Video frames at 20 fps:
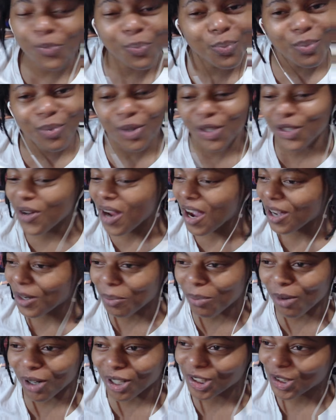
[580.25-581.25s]
You
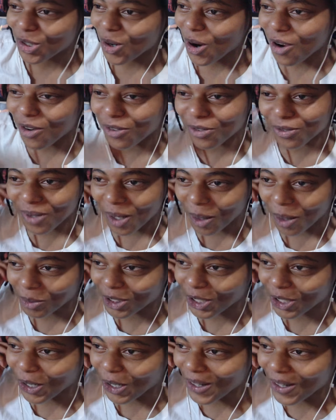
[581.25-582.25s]
gotta brush her off. I'm
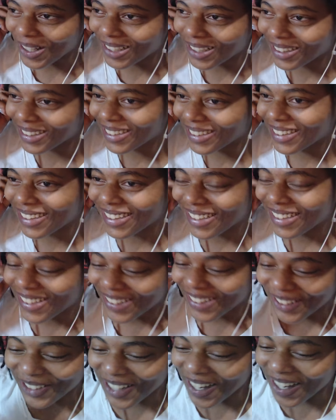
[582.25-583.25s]
sorry.
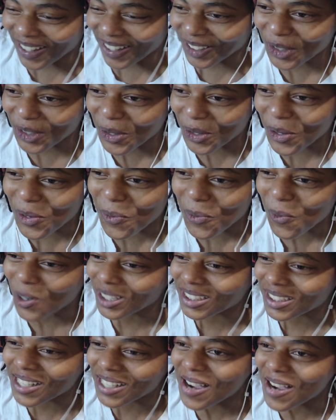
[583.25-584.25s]
You gotta do it
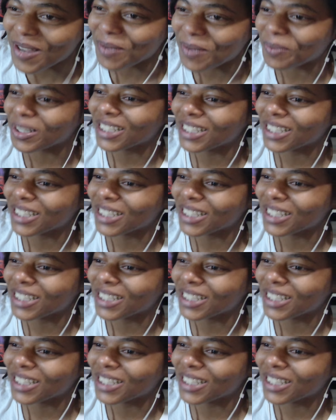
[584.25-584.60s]
one time.